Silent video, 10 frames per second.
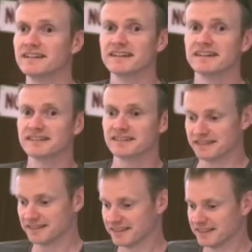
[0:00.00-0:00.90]
Yeah, I
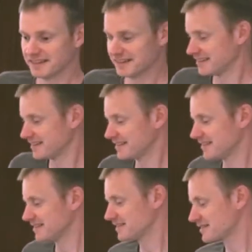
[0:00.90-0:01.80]
don't
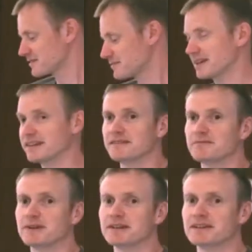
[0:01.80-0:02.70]
have to be
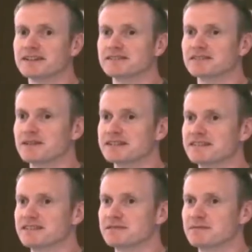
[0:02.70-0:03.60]
quick on the
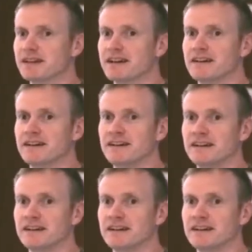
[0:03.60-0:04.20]
questions, but yeah.